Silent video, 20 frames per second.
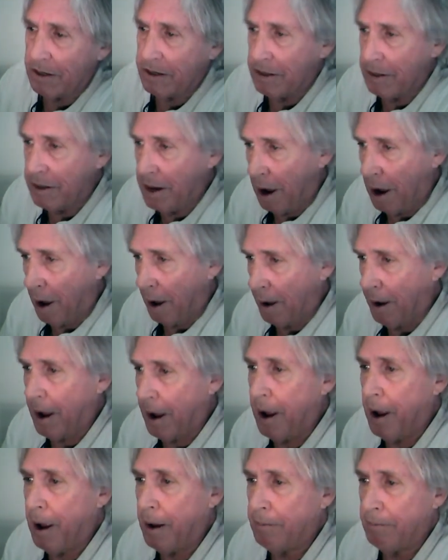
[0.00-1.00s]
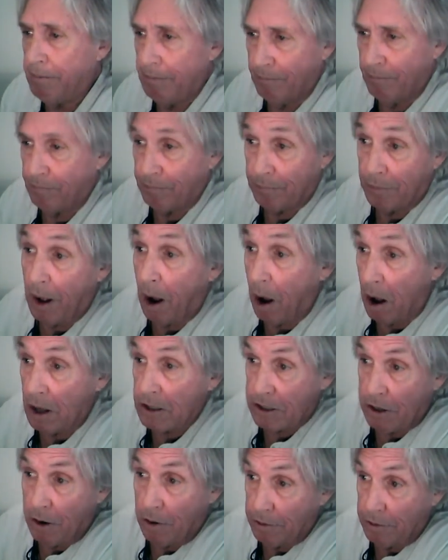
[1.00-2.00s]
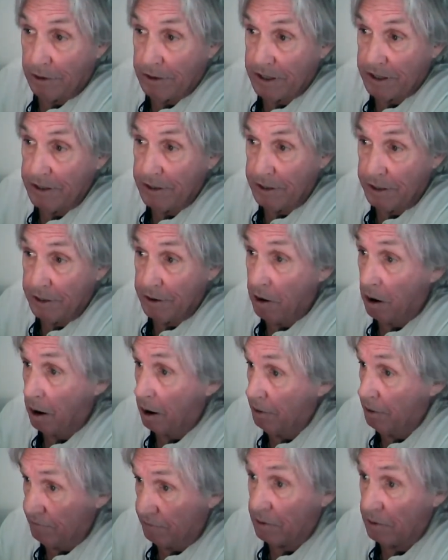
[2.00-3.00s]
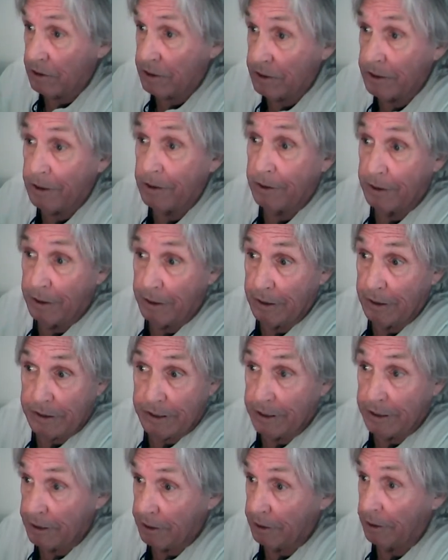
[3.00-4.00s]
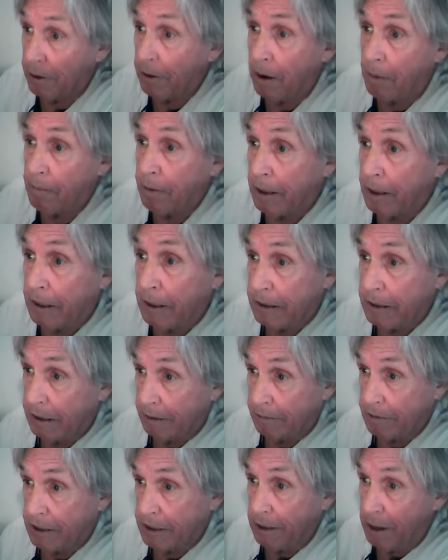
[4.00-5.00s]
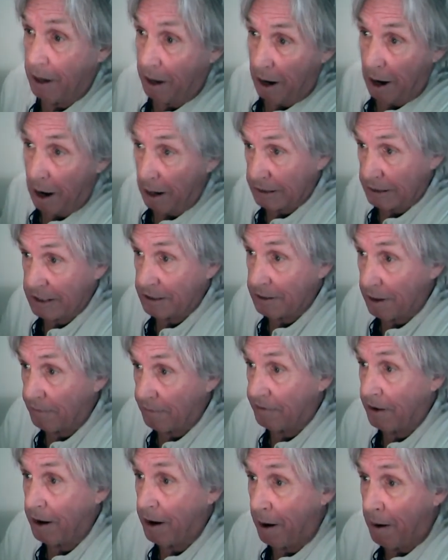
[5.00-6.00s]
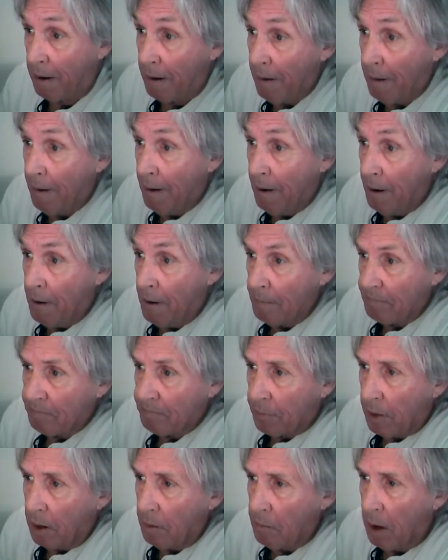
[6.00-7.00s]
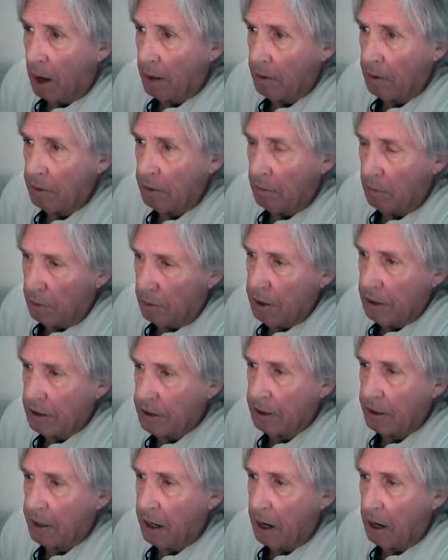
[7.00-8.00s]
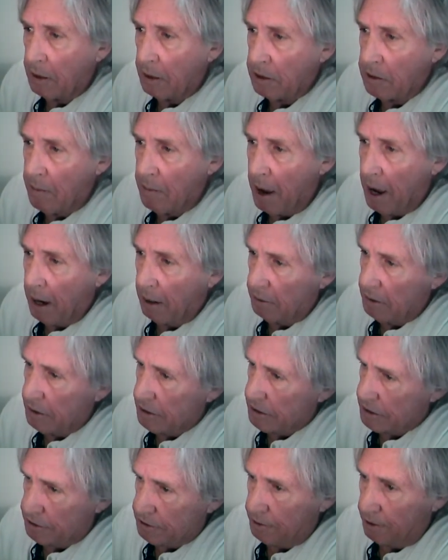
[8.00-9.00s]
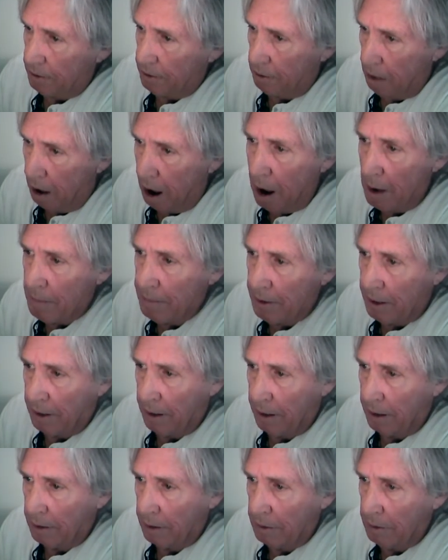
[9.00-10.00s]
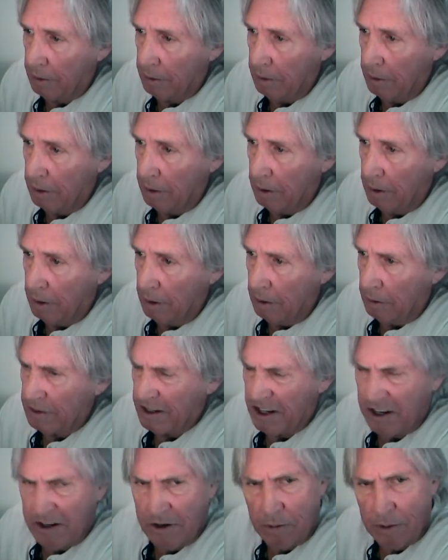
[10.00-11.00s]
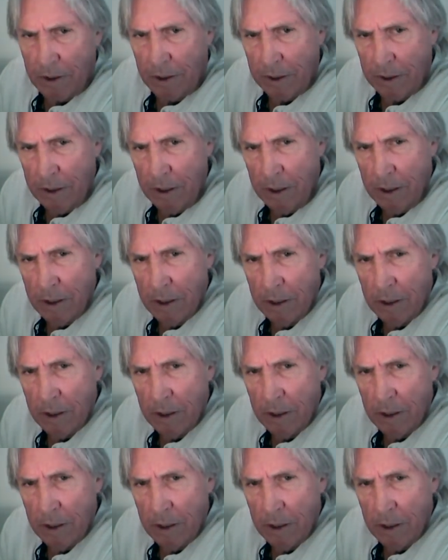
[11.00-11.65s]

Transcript: TI, and also the CTR. Unfortunately, the CTR, because there was a lot of hot stuff there. But when you took out tobacco industry lobbying, did you really?